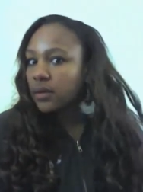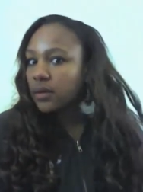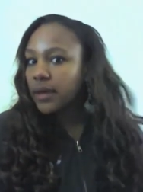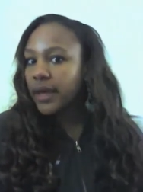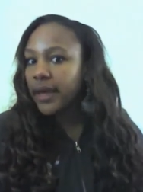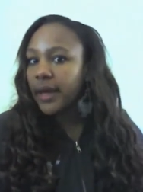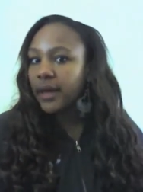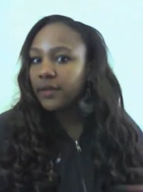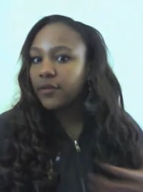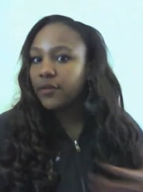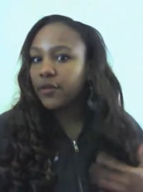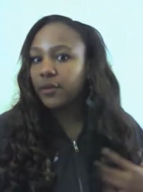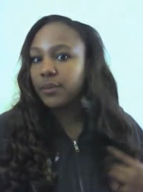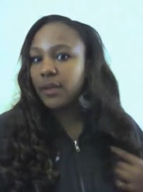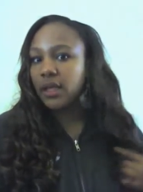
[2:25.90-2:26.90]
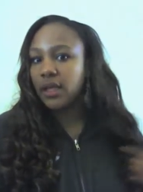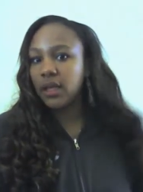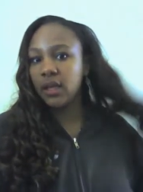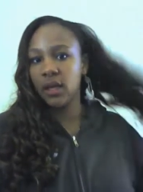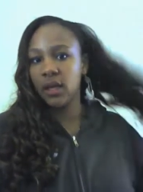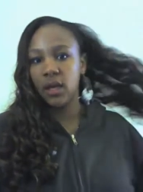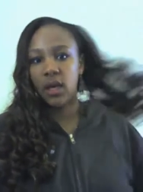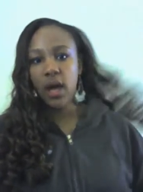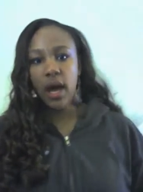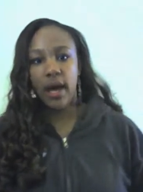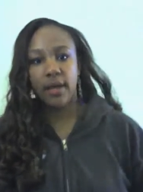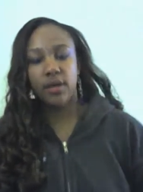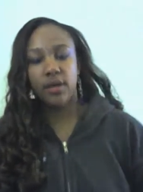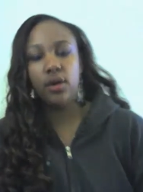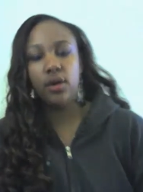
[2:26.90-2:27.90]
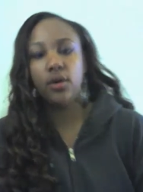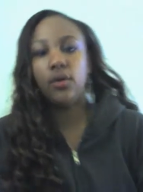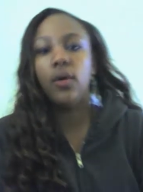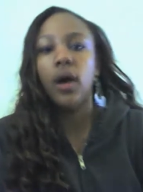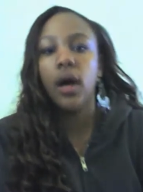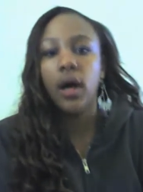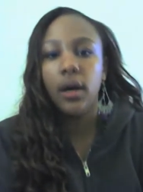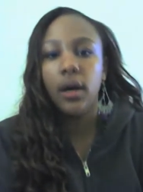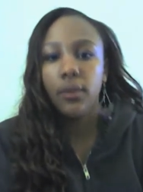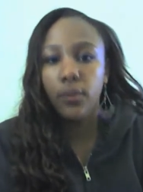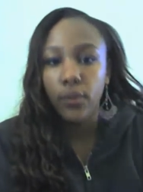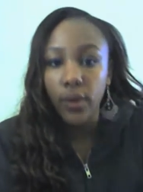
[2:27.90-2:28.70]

And for me, I know um,